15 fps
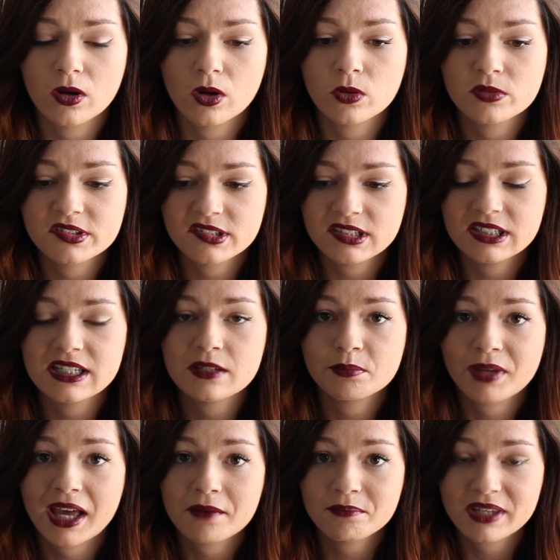OCD
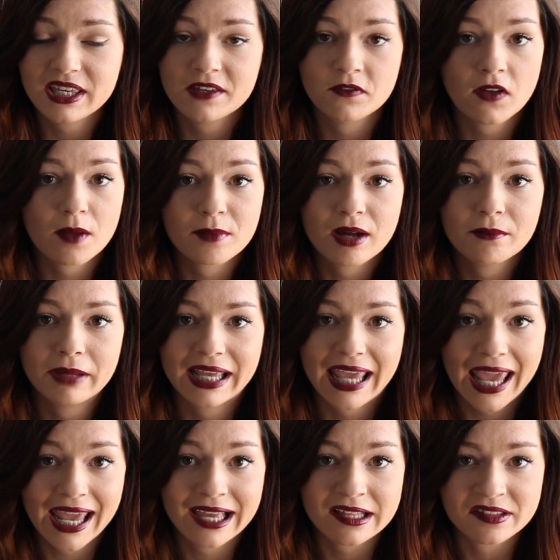pet peeve about my
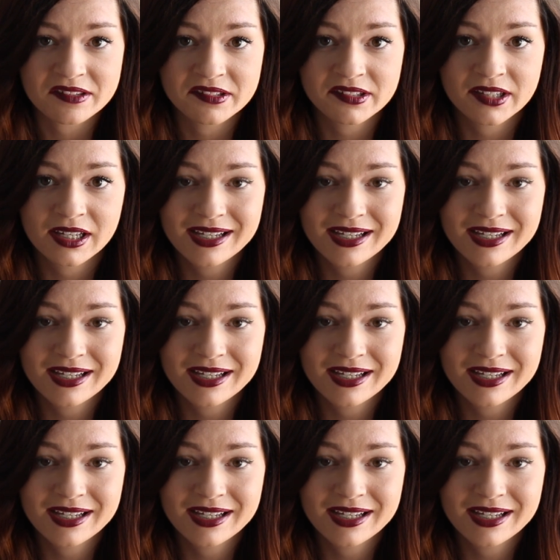hands,